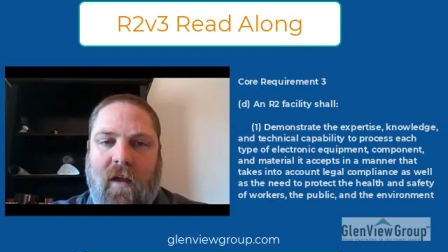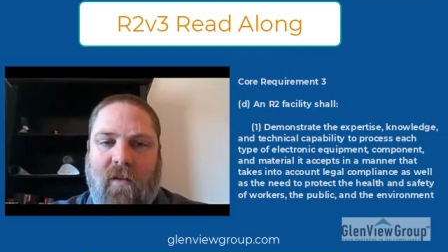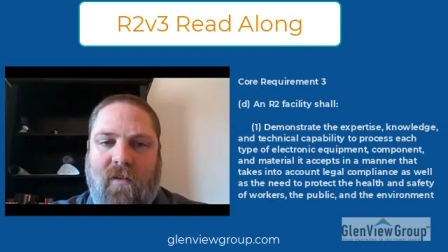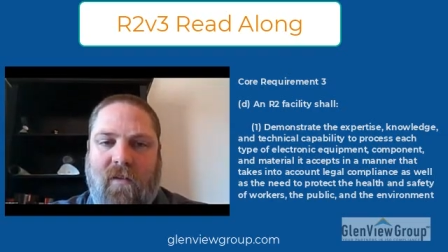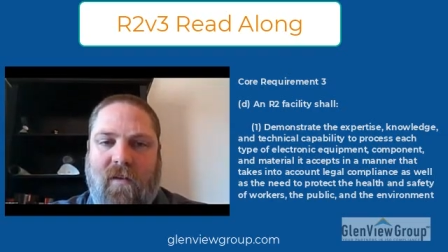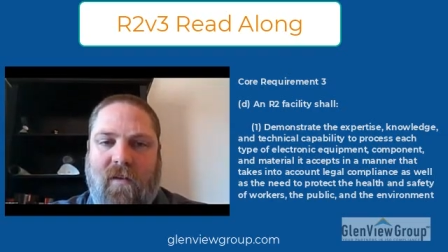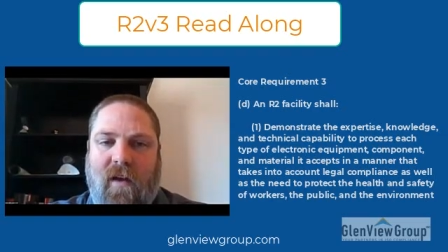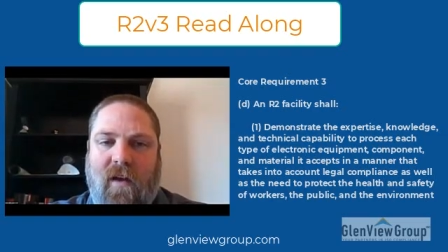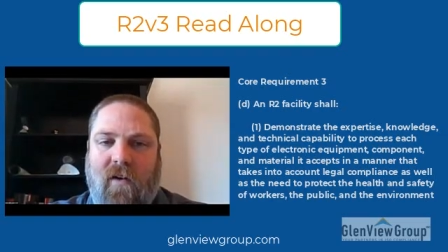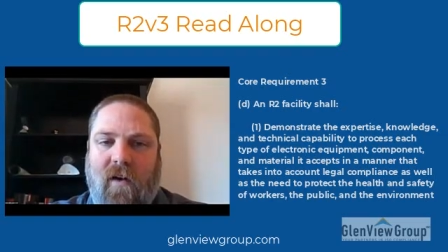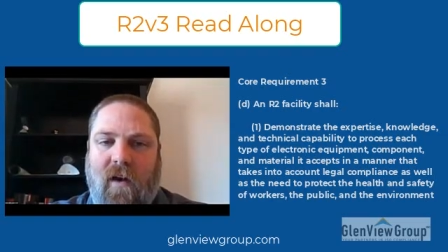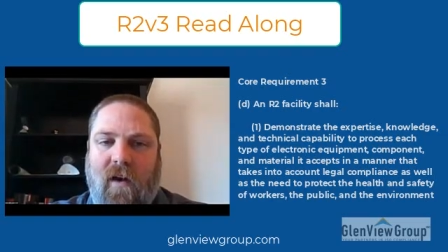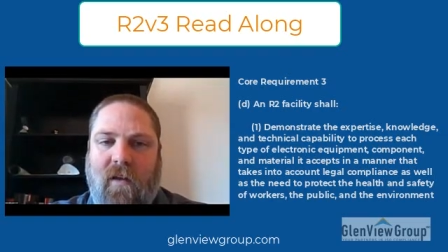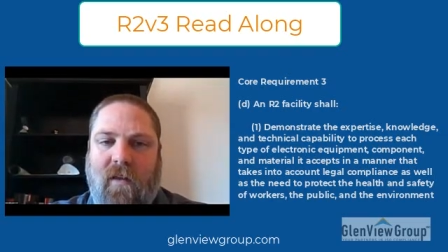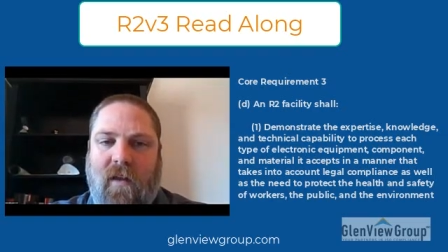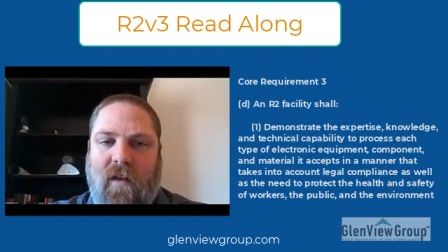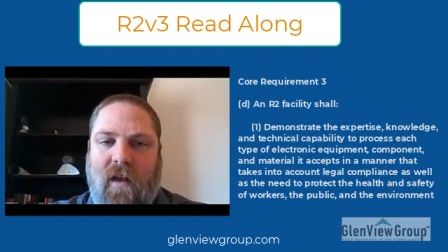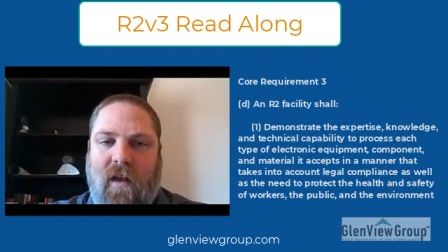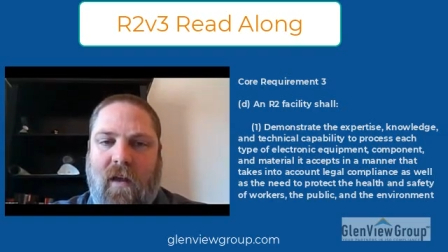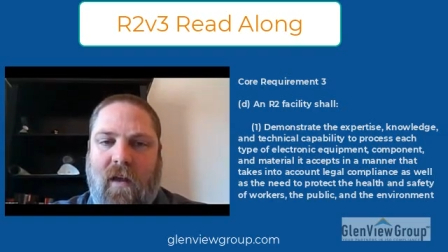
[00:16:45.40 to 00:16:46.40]

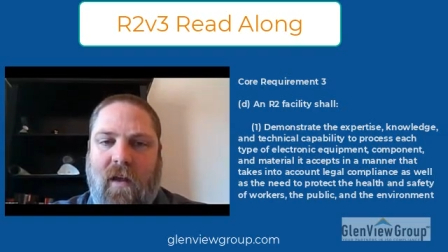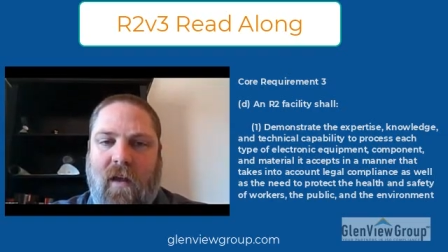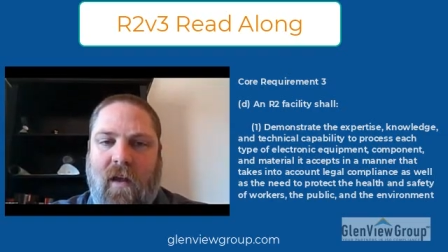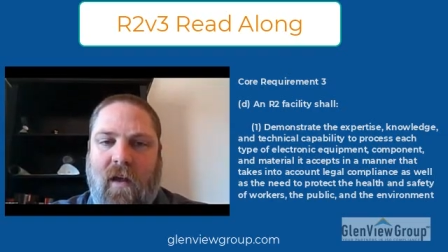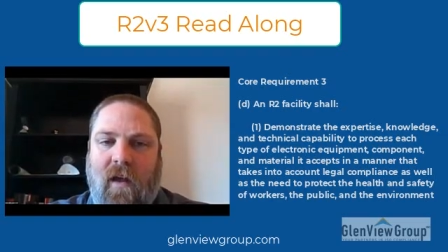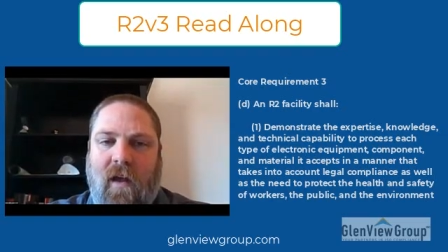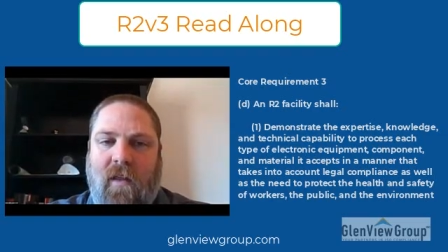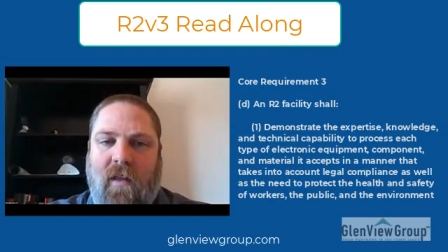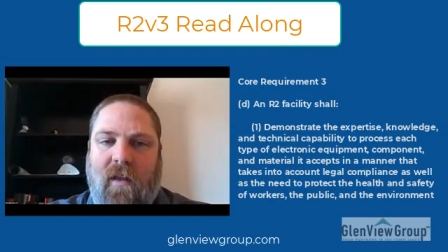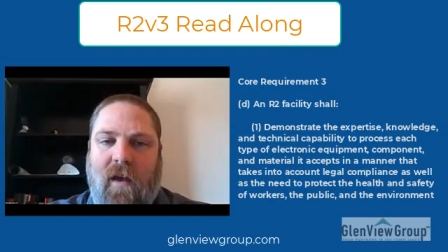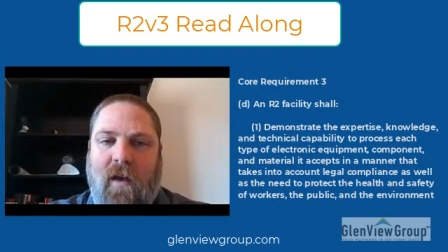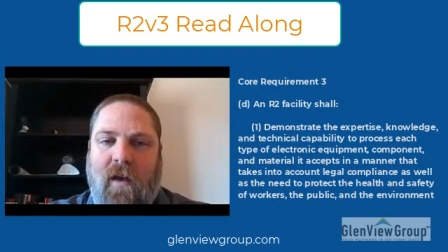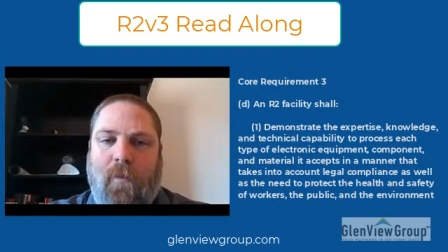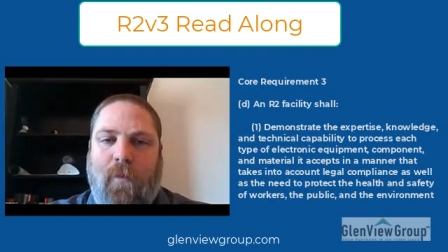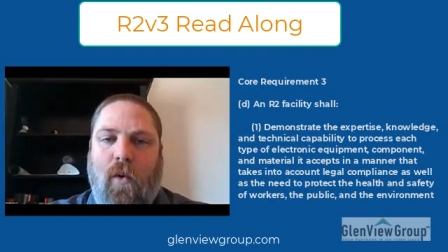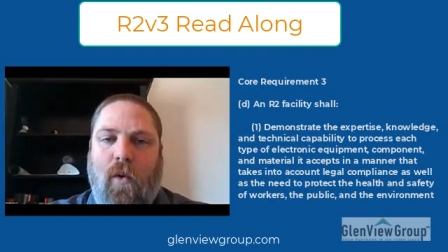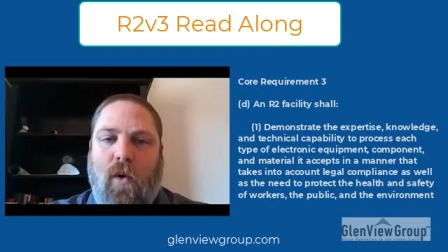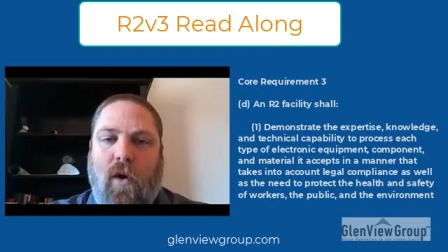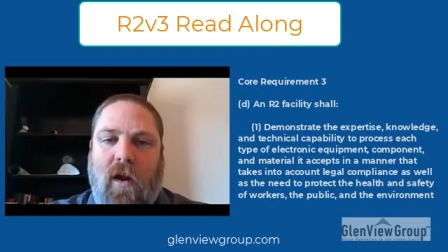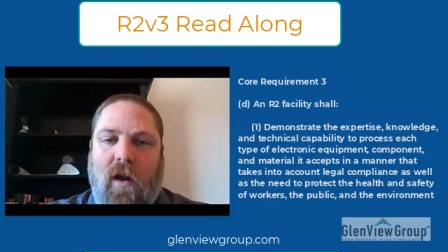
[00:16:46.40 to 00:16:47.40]
considering the
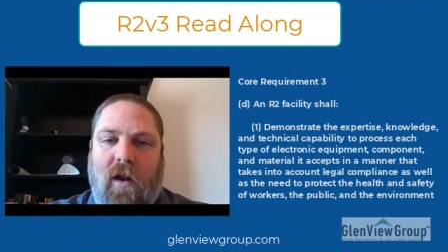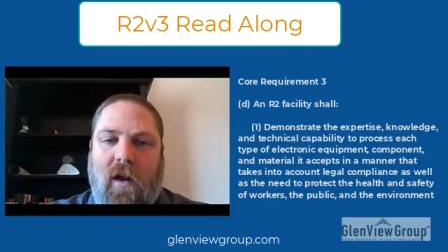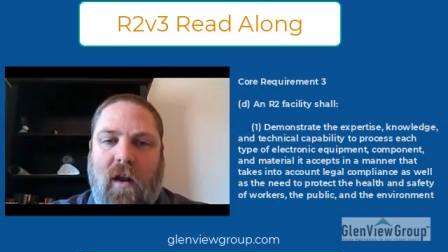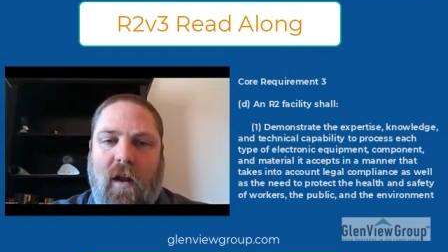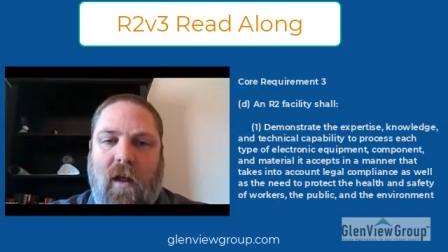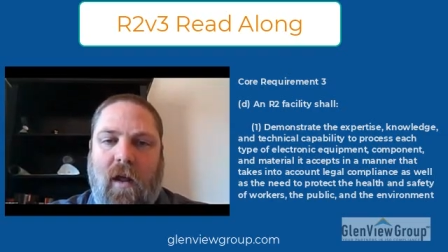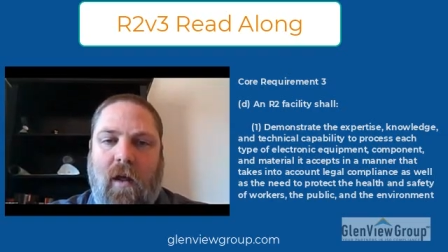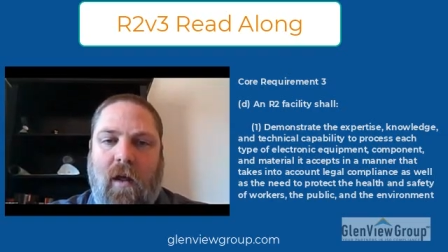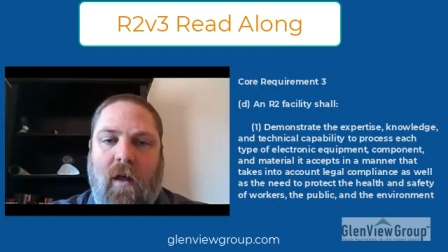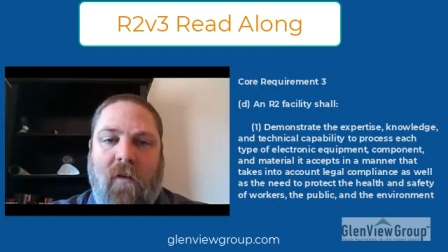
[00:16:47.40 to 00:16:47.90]
important